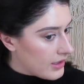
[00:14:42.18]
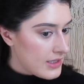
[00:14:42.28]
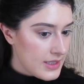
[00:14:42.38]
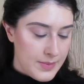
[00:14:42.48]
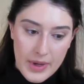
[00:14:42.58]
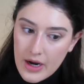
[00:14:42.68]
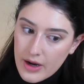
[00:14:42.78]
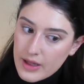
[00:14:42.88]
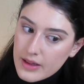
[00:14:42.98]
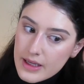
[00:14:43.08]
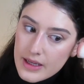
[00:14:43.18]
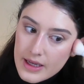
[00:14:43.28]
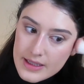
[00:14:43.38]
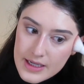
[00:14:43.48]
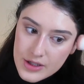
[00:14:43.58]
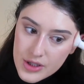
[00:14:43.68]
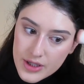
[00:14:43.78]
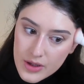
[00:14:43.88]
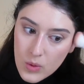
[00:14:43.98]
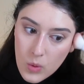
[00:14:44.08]
sparingly, it's
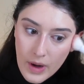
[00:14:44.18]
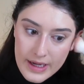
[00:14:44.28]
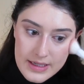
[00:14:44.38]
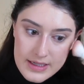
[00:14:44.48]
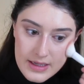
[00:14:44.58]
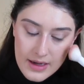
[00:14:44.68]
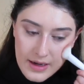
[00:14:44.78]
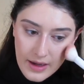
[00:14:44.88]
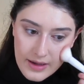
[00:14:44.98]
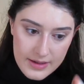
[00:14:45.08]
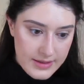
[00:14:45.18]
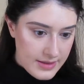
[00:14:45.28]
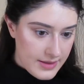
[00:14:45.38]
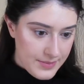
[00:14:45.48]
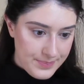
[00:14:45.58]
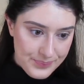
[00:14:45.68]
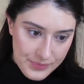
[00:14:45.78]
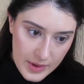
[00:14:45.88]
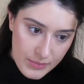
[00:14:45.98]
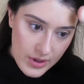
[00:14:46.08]
actually quite a nice
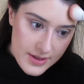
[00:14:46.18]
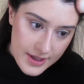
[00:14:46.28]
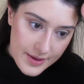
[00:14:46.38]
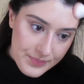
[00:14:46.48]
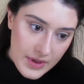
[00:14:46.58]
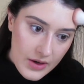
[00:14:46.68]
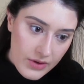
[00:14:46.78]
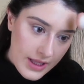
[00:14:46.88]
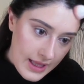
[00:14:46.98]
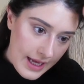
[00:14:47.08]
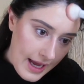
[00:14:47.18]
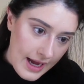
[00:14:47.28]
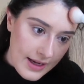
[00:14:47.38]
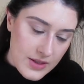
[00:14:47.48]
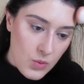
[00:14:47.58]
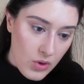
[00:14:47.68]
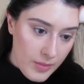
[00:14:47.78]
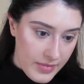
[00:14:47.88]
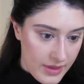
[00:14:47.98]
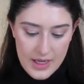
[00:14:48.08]
bronzer. It really like adds
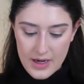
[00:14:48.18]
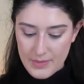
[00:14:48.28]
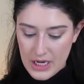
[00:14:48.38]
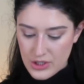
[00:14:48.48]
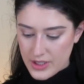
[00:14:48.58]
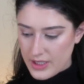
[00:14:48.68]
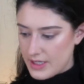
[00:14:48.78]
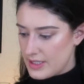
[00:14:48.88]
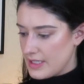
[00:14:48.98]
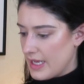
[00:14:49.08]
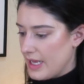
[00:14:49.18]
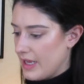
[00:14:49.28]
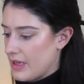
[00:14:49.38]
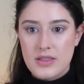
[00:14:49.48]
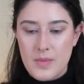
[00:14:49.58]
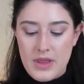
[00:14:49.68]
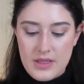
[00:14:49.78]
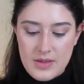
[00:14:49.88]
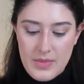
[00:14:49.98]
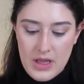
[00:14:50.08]
warmth. And I'm actually gonna take some of
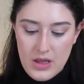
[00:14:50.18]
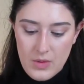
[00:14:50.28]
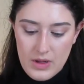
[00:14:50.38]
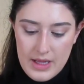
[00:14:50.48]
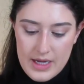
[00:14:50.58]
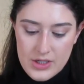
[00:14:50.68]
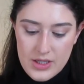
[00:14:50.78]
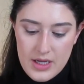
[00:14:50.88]
this on my lower lash